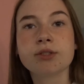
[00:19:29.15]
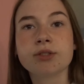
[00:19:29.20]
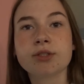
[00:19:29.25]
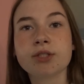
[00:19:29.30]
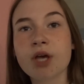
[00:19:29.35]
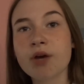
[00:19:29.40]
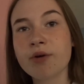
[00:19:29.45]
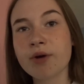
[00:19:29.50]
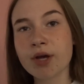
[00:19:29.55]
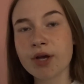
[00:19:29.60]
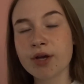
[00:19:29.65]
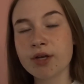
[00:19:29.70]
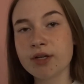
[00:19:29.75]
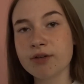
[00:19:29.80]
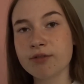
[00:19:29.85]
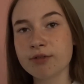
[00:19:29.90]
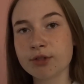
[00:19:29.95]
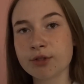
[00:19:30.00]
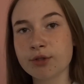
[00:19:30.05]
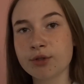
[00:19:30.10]
So I only
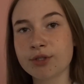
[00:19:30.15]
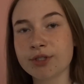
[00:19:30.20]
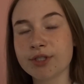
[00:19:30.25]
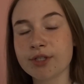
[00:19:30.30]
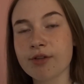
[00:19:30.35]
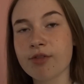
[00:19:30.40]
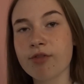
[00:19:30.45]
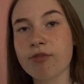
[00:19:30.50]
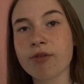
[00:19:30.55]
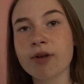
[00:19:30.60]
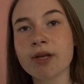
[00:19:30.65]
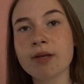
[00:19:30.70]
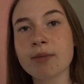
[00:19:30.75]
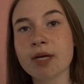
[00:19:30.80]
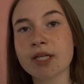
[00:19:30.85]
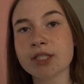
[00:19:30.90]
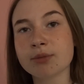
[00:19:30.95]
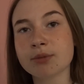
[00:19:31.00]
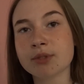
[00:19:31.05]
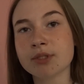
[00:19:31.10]
recorded three
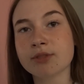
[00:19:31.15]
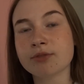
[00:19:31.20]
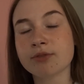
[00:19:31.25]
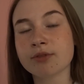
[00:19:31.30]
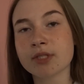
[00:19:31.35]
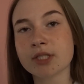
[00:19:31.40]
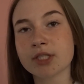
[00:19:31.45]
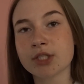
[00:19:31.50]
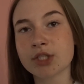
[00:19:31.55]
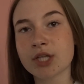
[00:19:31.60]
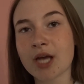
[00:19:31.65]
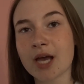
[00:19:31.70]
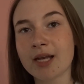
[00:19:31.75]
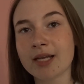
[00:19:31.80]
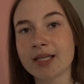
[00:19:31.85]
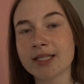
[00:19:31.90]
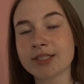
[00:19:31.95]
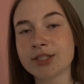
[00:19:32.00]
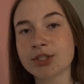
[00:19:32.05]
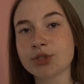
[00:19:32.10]
measurements for this
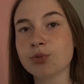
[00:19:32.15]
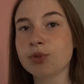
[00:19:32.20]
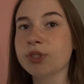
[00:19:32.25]
challenge,